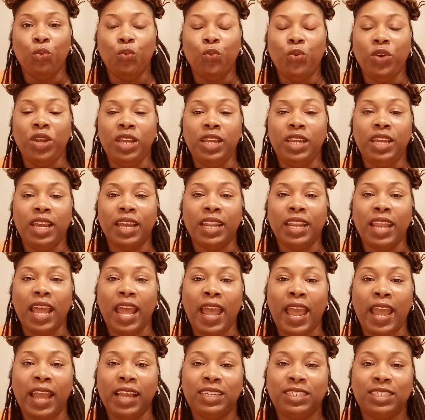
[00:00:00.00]
We can
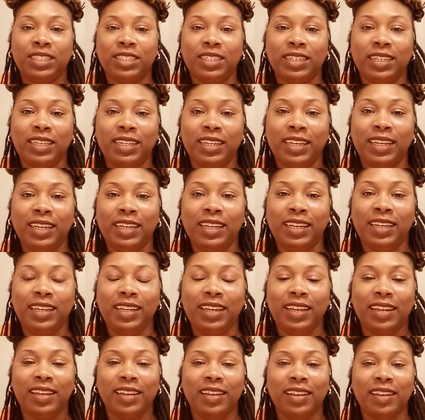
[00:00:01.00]

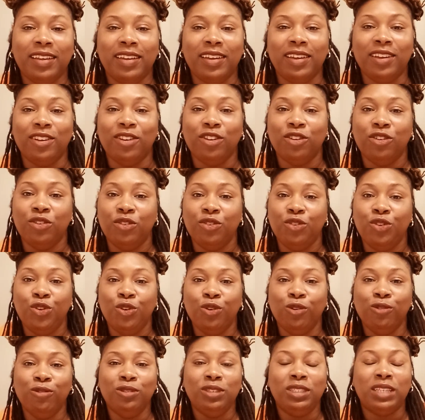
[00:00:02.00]
actually
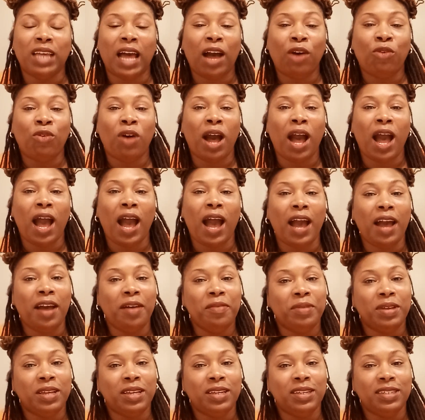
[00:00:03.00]
use our
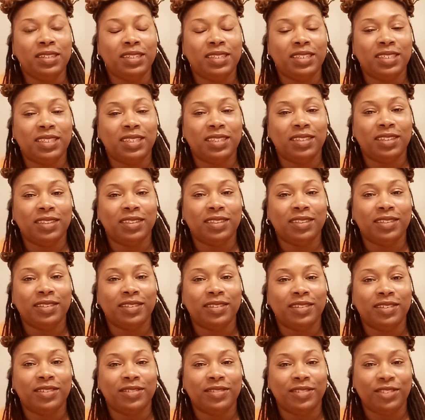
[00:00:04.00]
hobbies
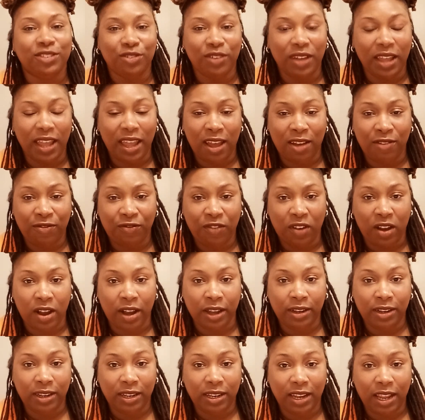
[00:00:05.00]
to have
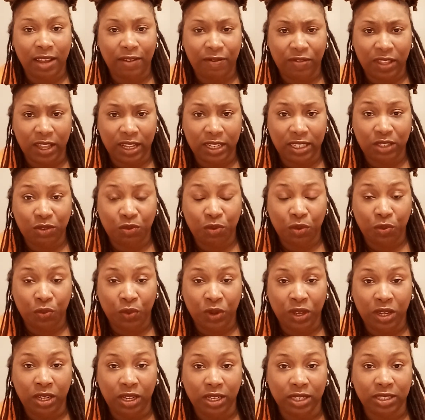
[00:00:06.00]
fun, if that's what
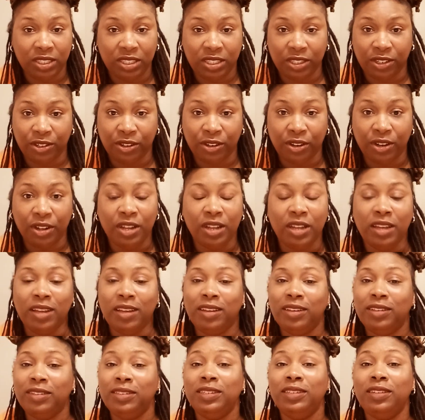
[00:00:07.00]
we consider
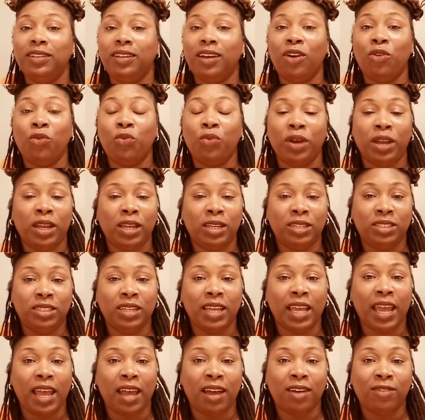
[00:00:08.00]
a way
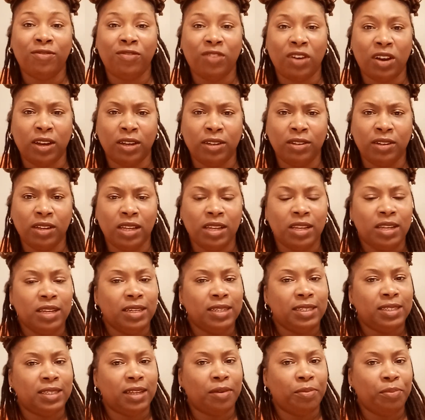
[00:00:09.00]
to have fun.
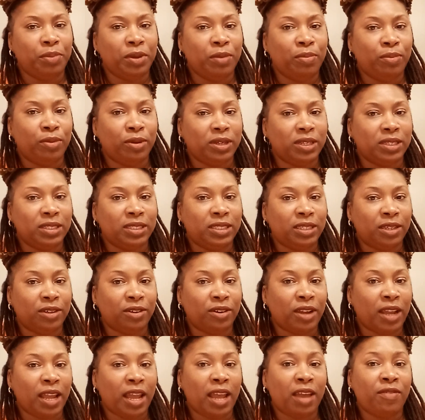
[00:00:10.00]
Some people
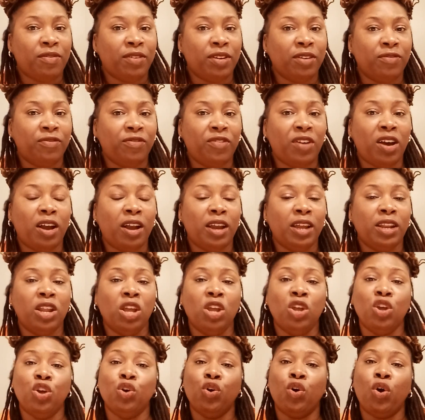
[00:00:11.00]
consider having fun
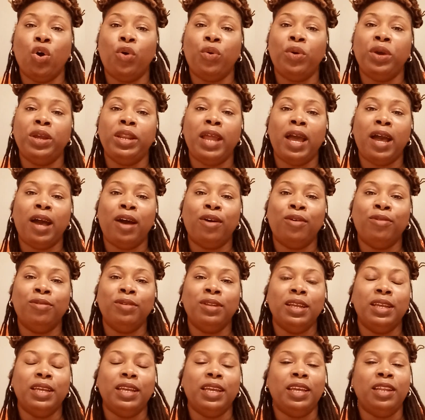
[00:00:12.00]
going
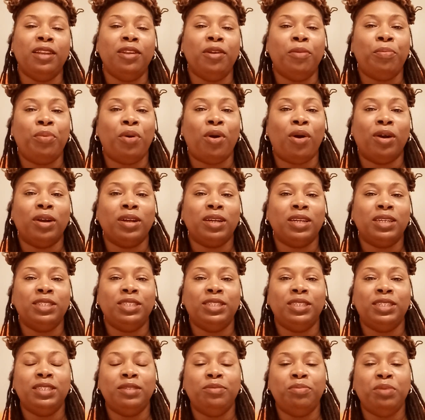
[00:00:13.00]
out in the park and
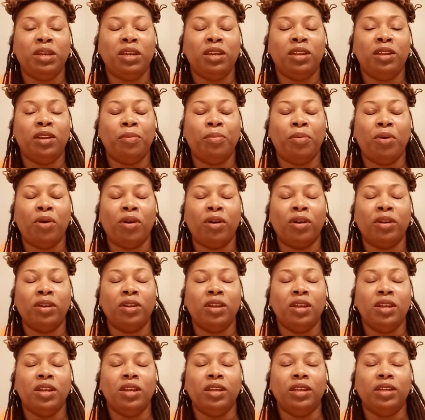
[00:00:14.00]
just being a
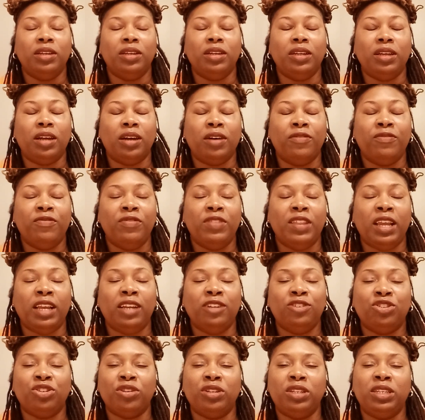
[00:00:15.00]
part of
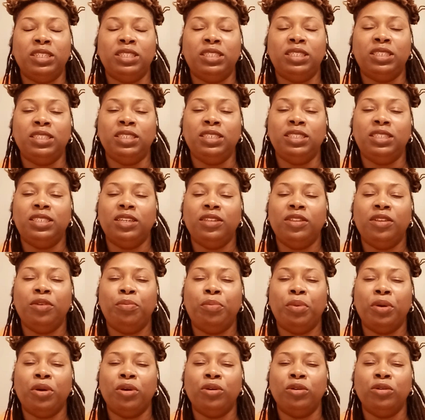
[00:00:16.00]
nature, listening to the
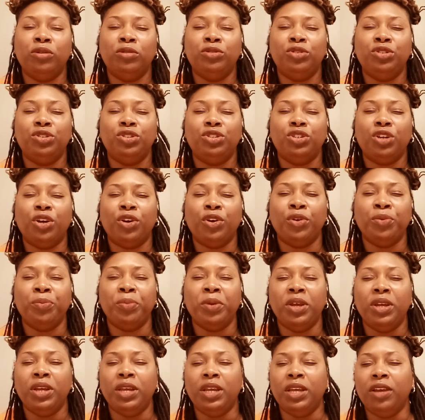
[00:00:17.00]
birds
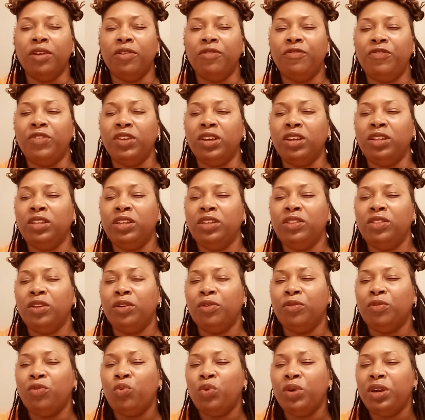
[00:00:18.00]
chirp, feeling
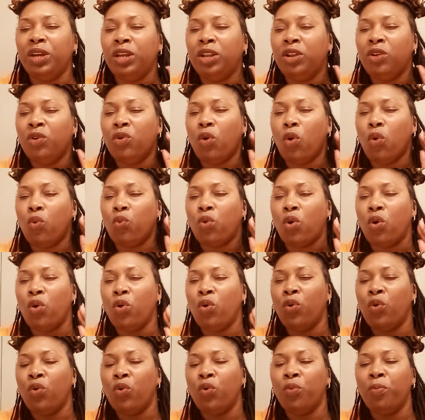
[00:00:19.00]
the wind
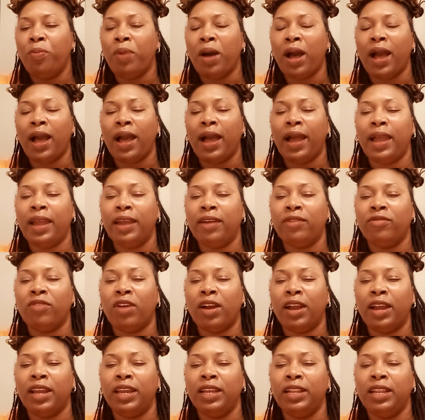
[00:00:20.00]
roll by,
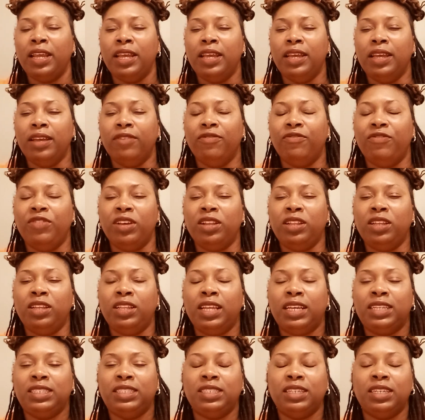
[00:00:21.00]
right? Feeling
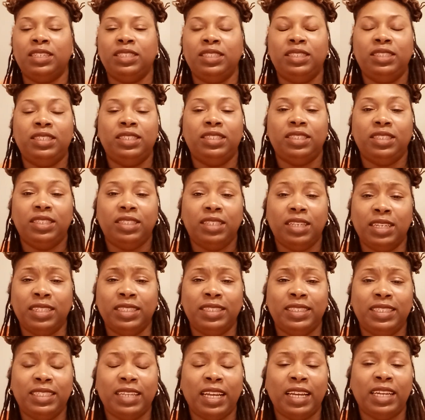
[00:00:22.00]
that
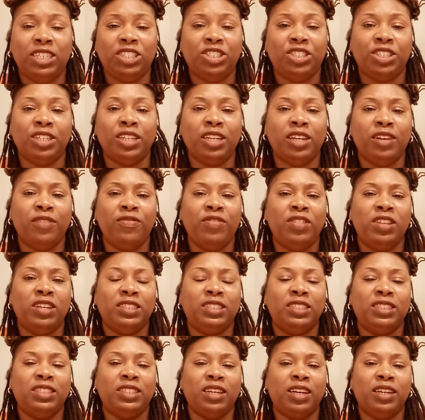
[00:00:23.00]
sensation of the
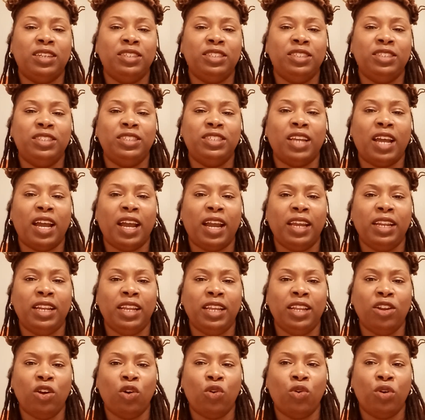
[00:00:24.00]
sun
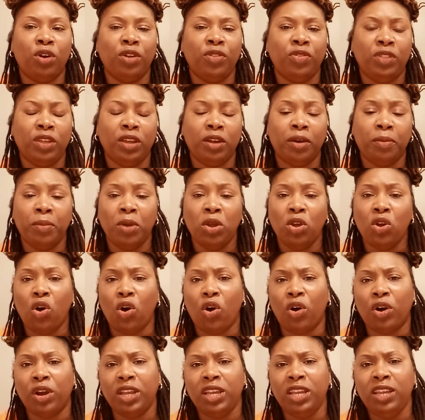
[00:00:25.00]
shining on them,
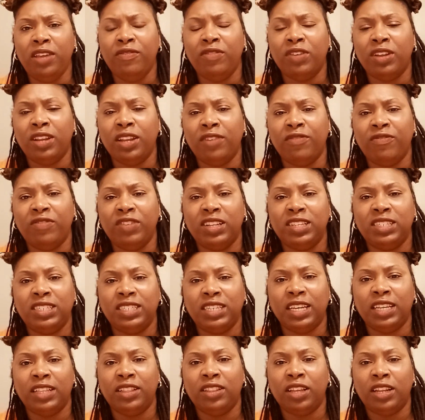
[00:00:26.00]
or even if it's
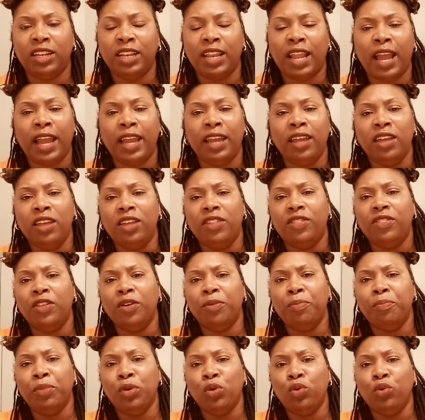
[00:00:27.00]
in the night, the
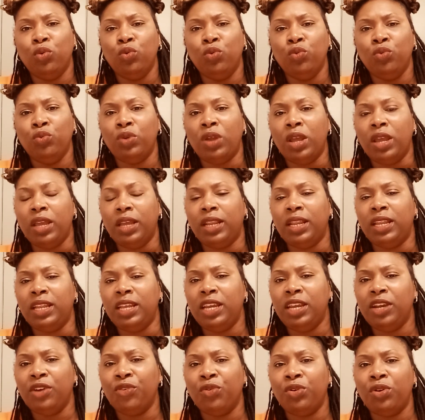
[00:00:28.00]
moon, and
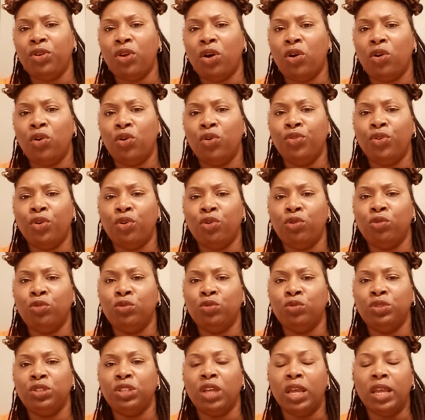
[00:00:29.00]
hearing all
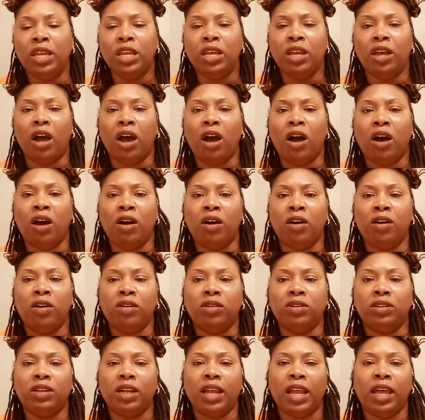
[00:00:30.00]
those
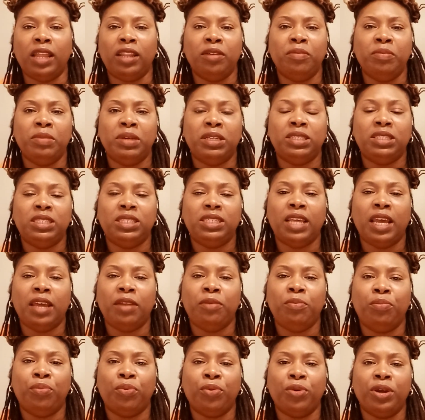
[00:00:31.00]
elements
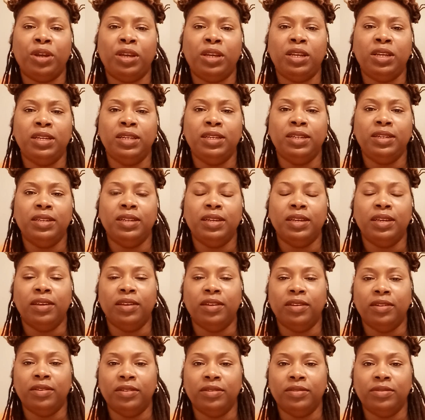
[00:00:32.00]
that bring
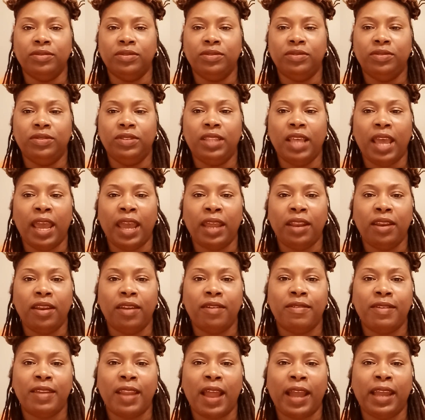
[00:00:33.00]
that
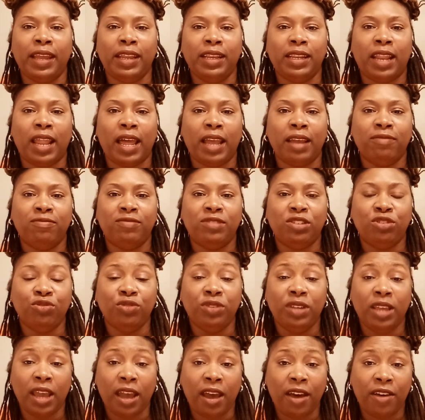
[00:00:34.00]
nightlife
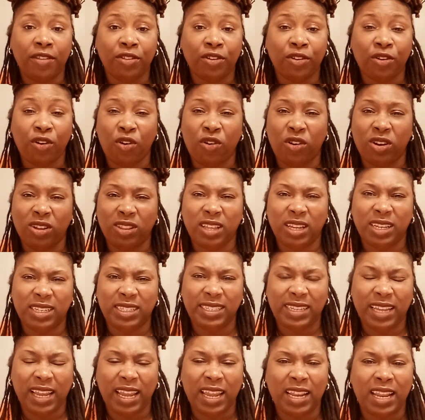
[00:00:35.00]
together, or
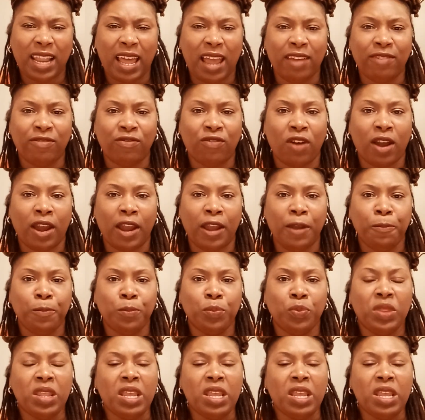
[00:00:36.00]
that day life, right?